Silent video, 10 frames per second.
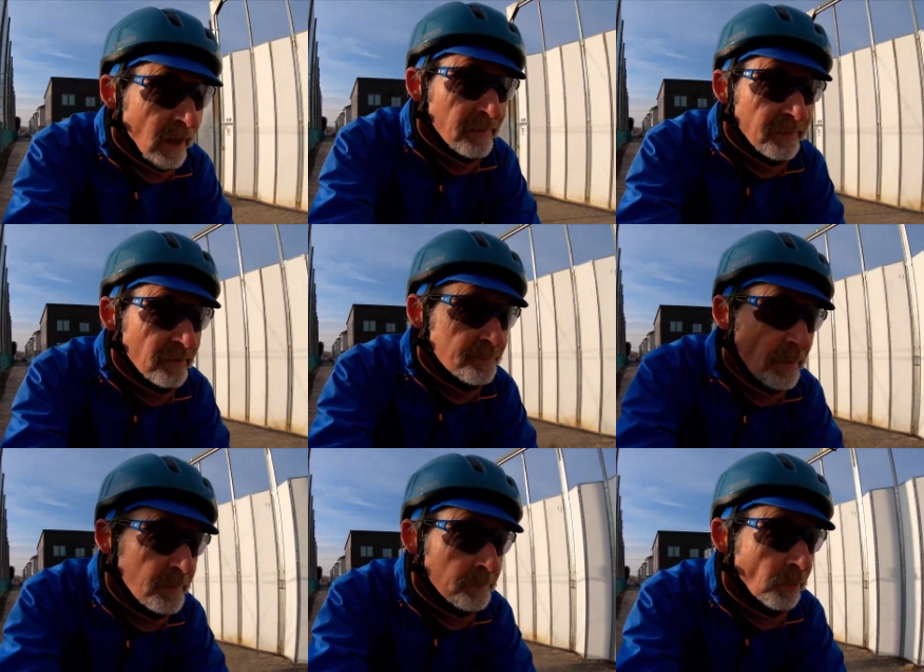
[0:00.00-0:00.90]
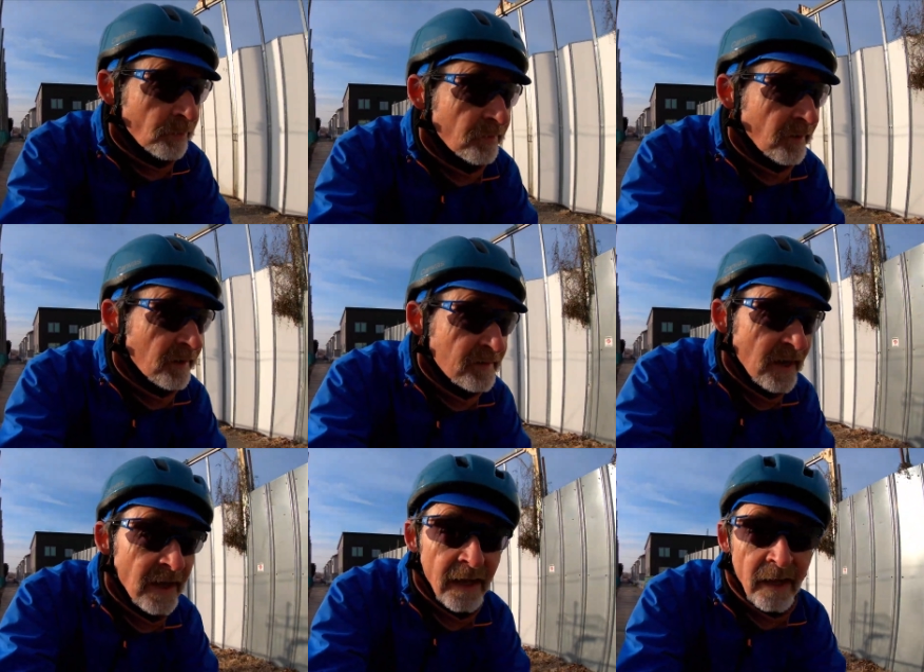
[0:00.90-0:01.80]
I think I've pinpointed it
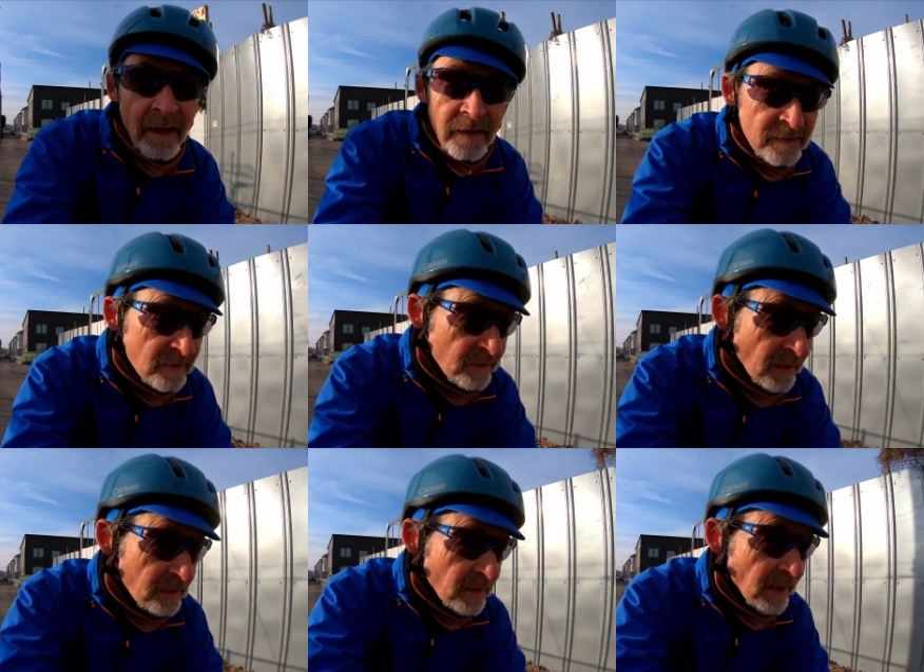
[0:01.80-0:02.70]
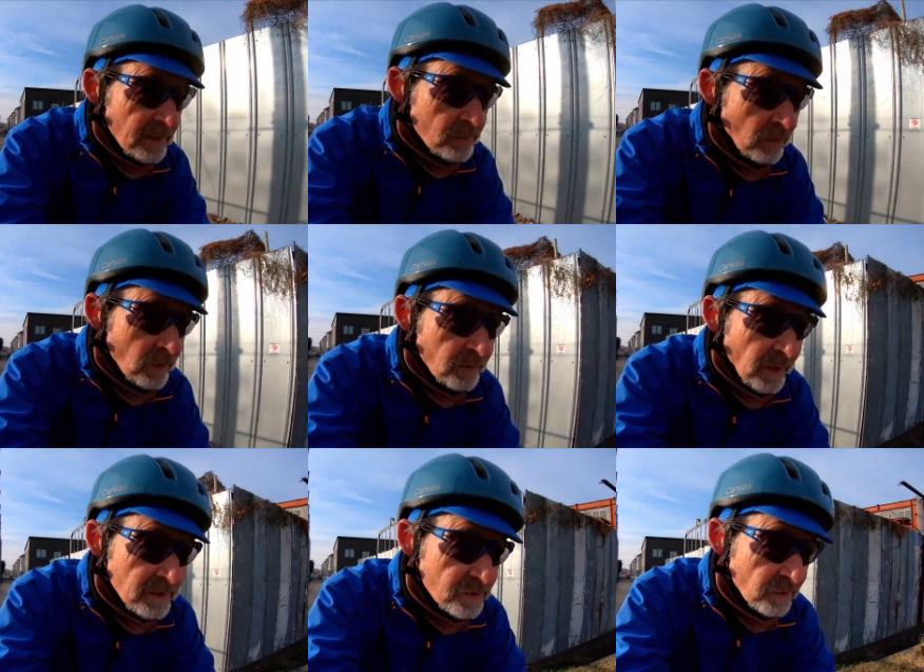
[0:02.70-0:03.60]
to the actual
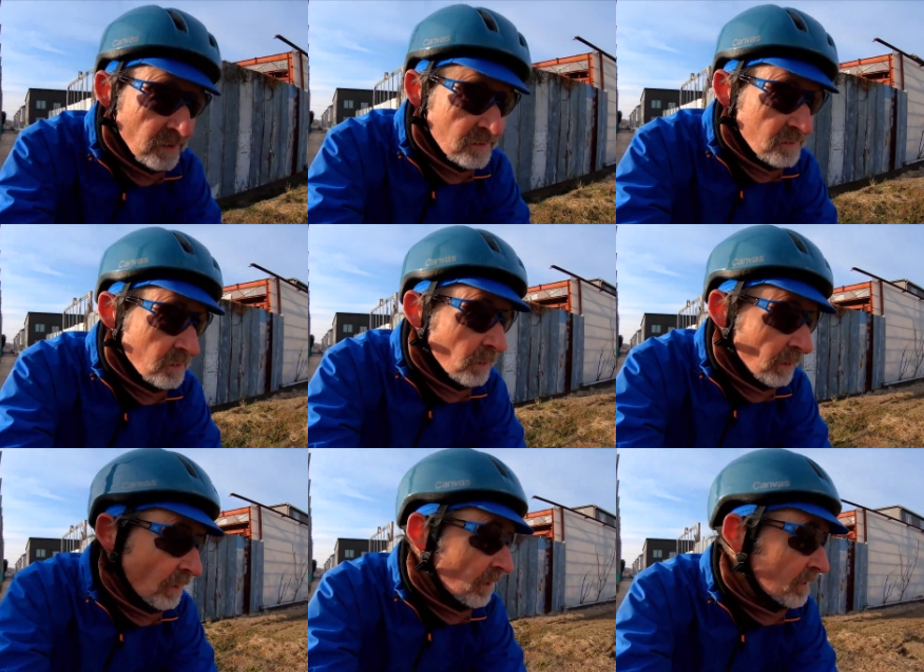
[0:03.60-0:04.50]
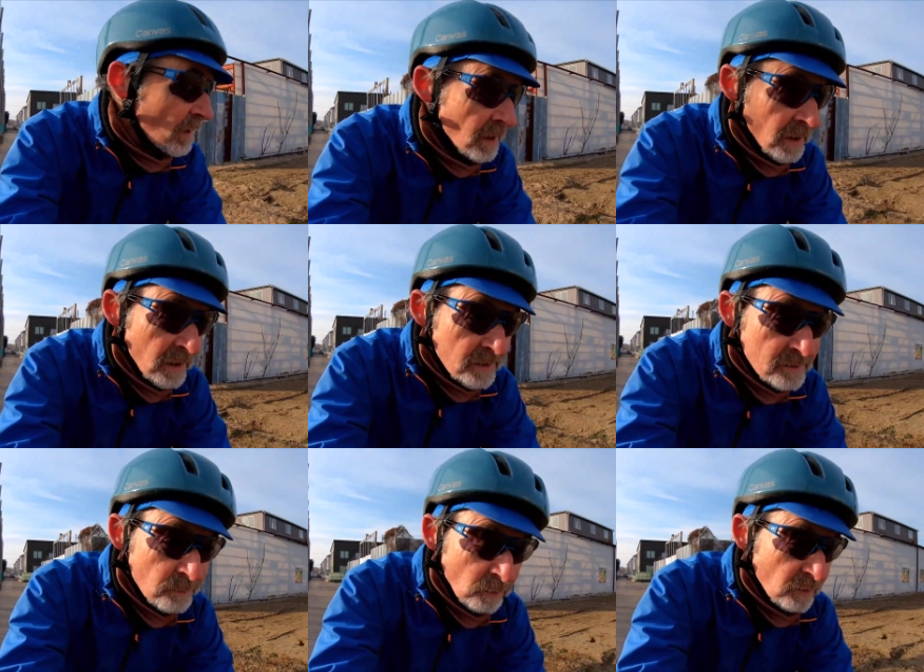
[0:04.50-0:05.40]
location because it's quite a
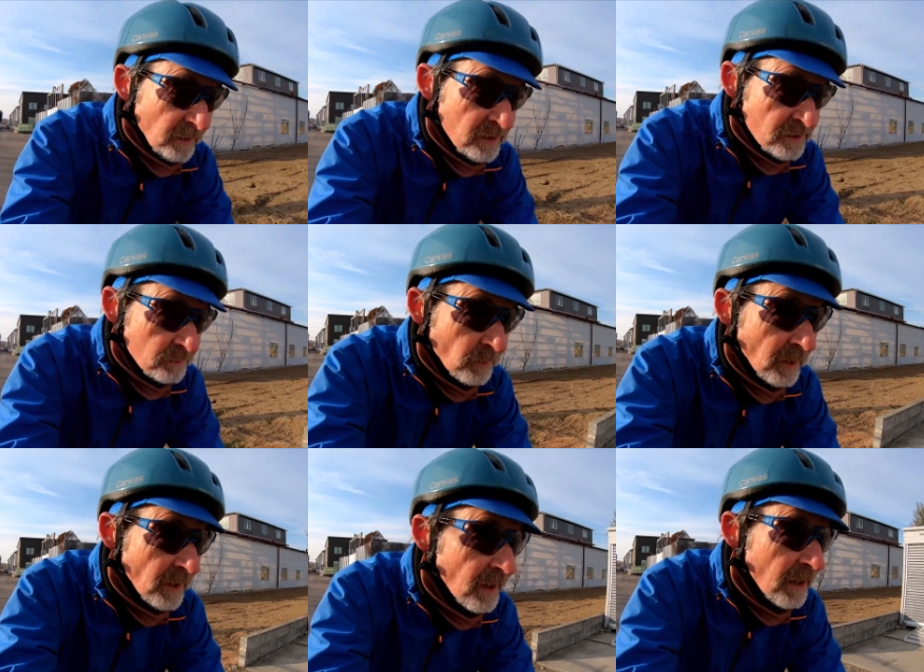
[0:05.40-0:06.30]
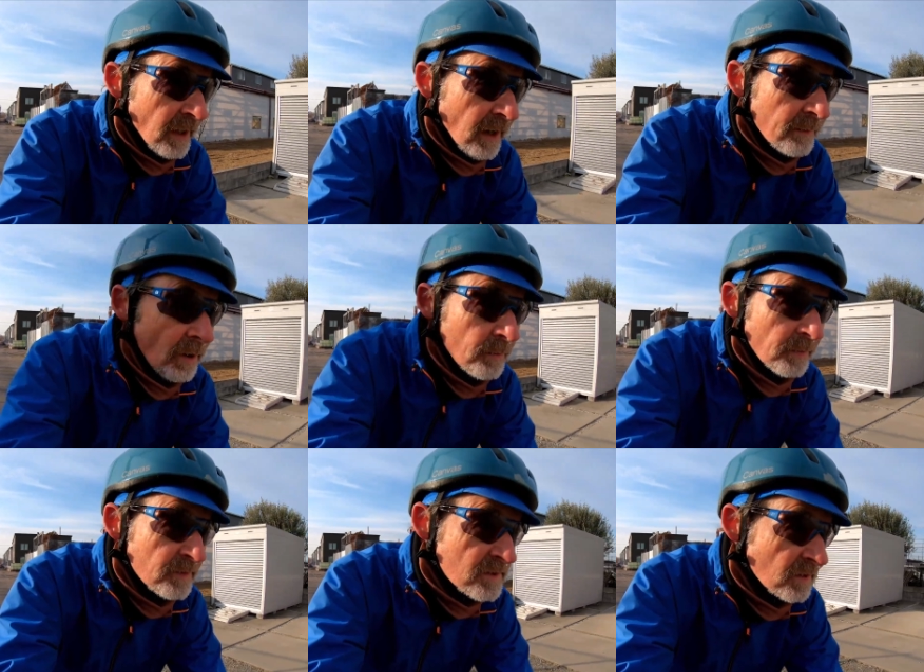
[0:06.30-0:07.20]
small location where I'm
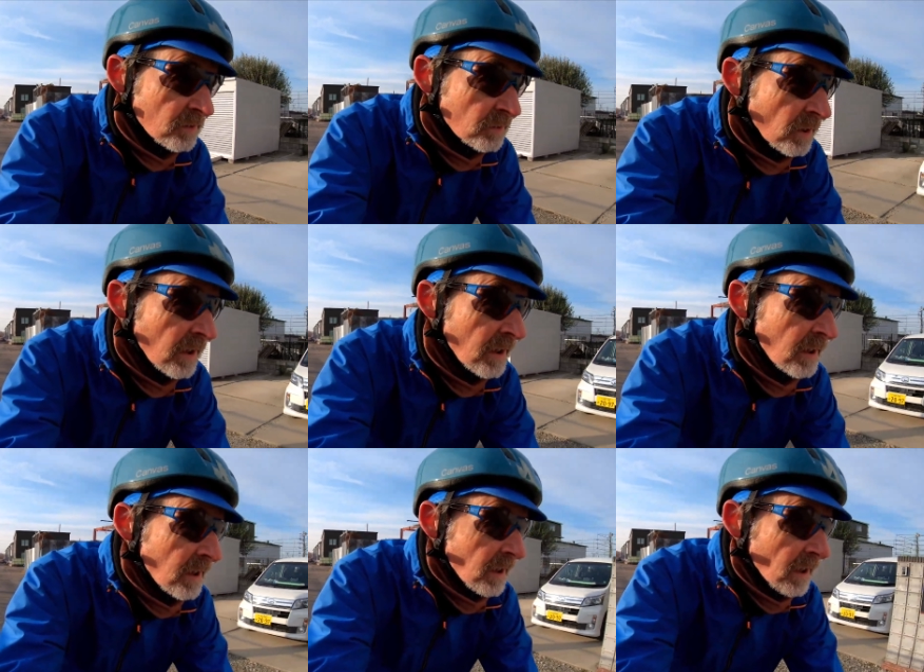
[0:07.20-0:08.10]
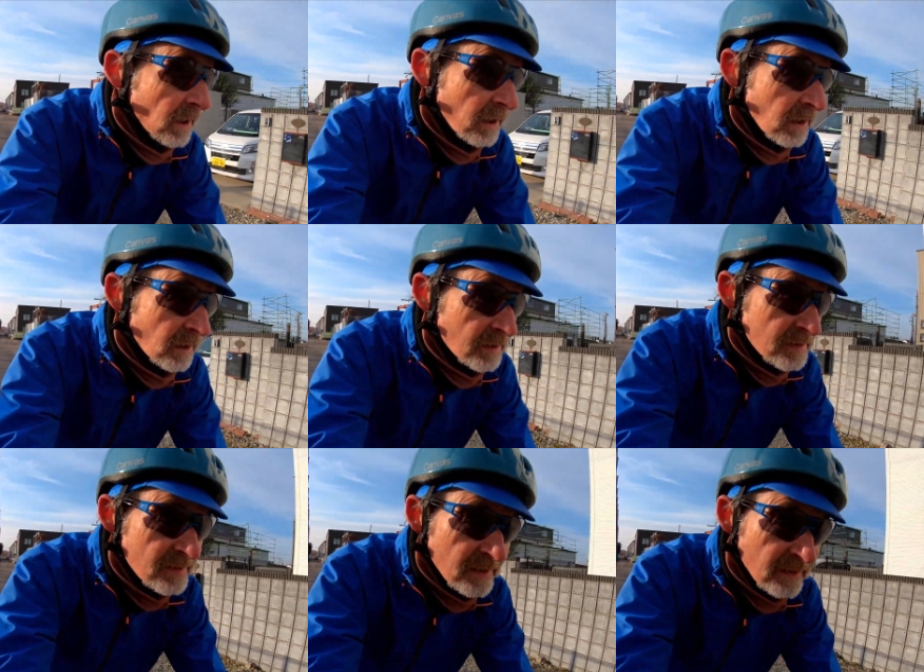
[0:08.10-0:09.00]
hoping to
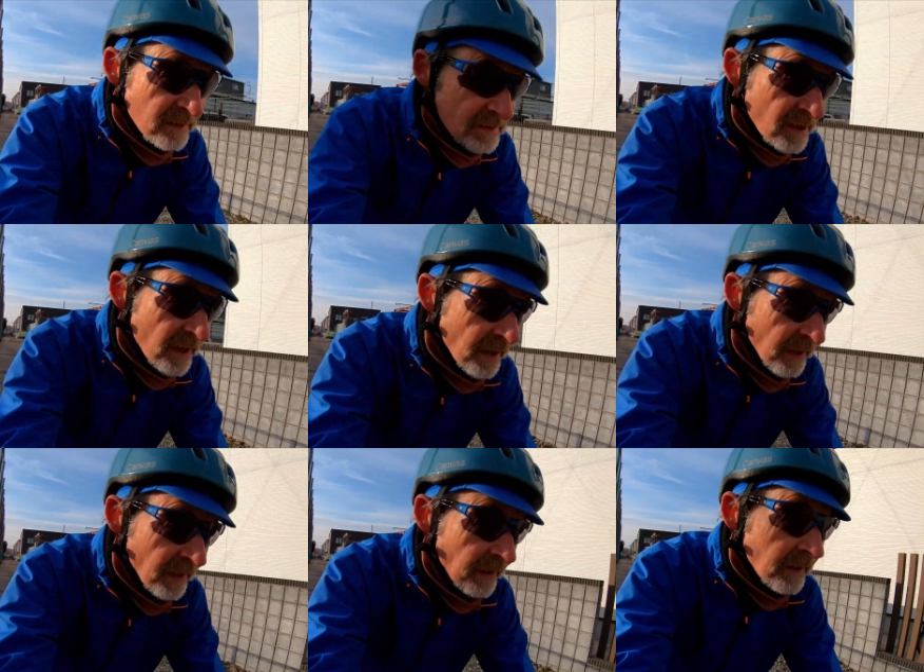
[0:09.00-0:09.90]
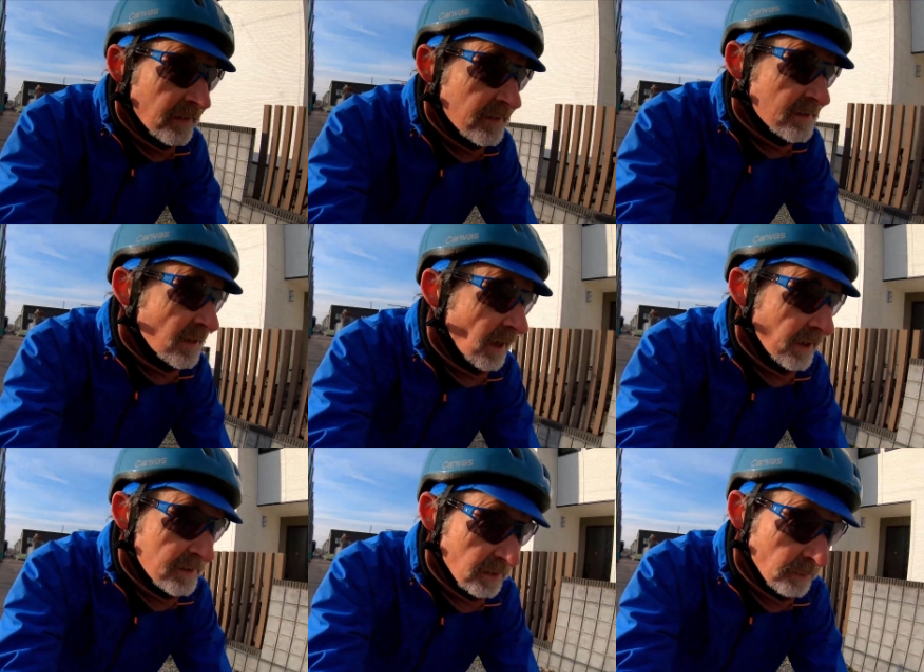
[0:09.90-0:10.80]
see these
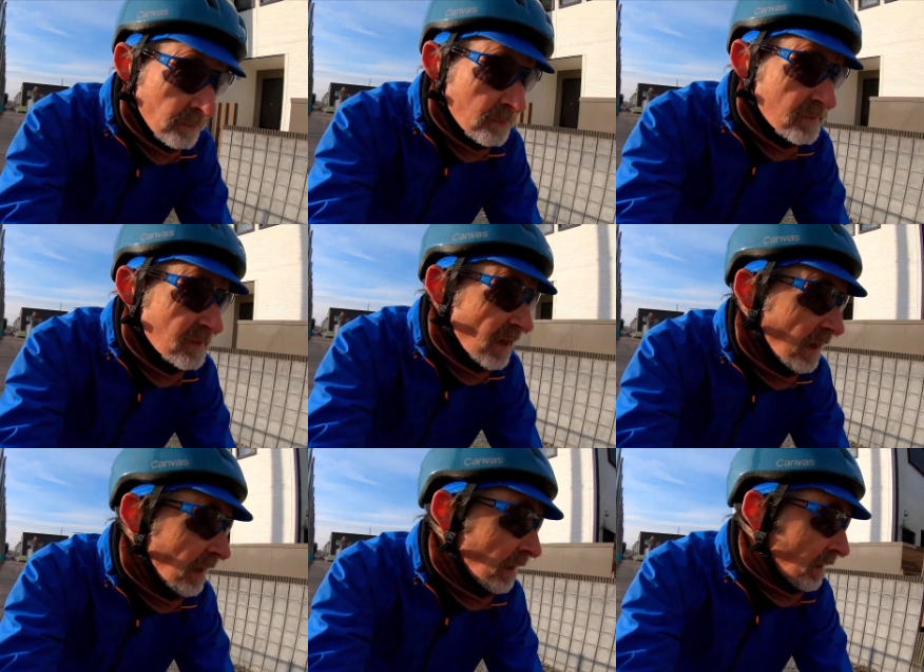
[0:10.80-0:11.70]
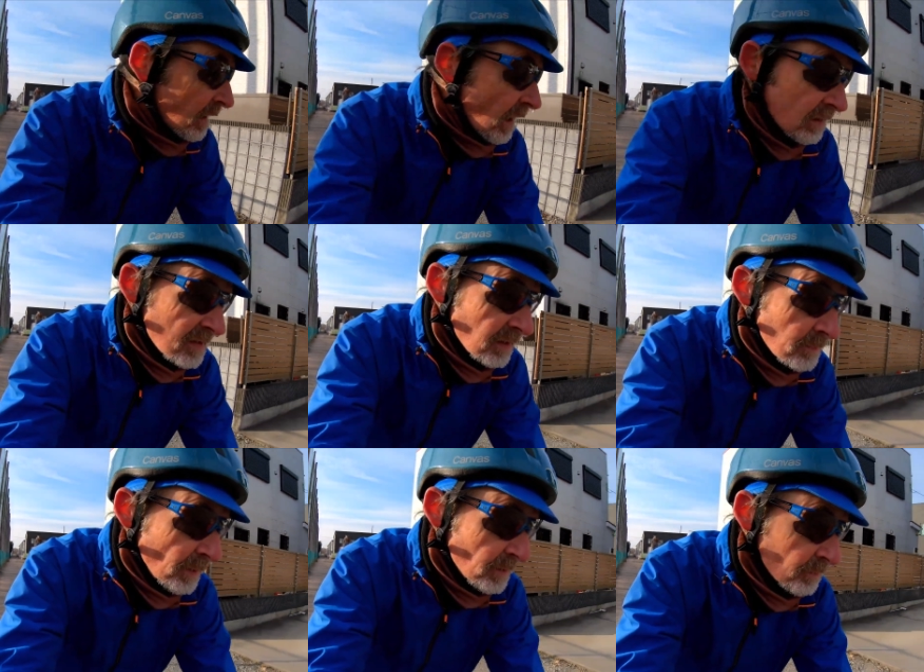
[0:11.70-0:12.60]
items. I'll tell you
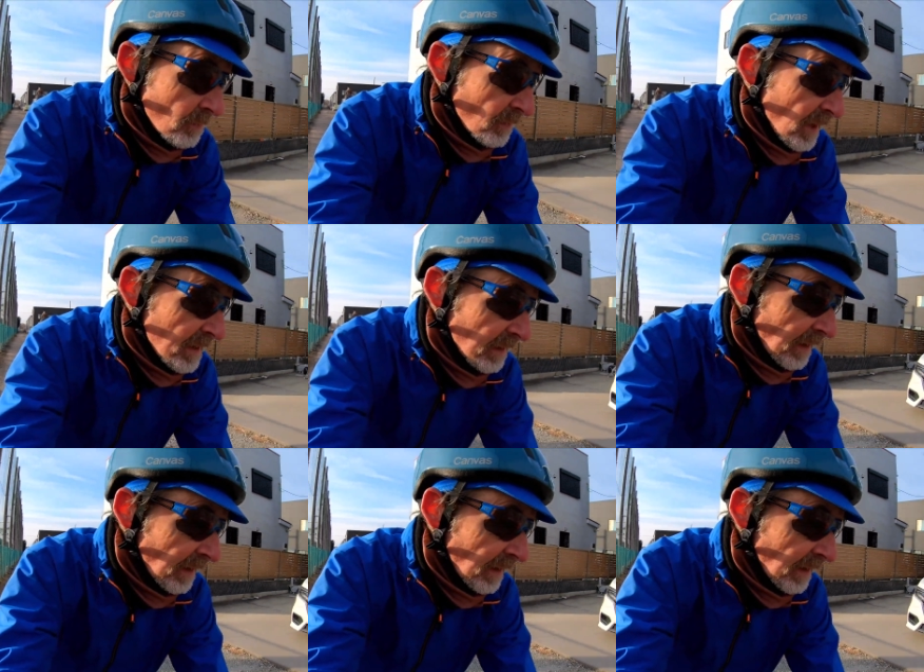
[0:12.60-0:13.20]
about them when we get